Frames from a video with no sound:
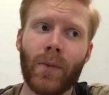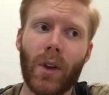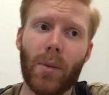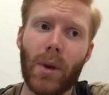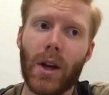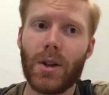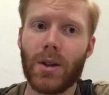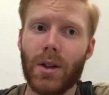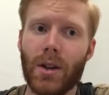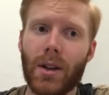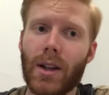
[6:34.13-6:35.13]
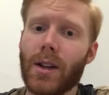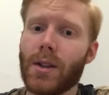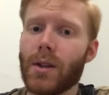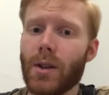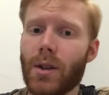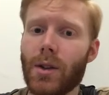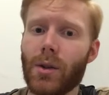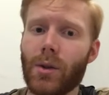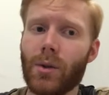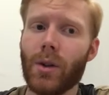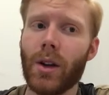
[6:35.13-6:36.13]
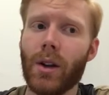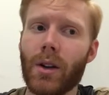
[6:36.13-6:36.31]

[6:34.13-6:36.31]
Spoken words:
a patient needs to do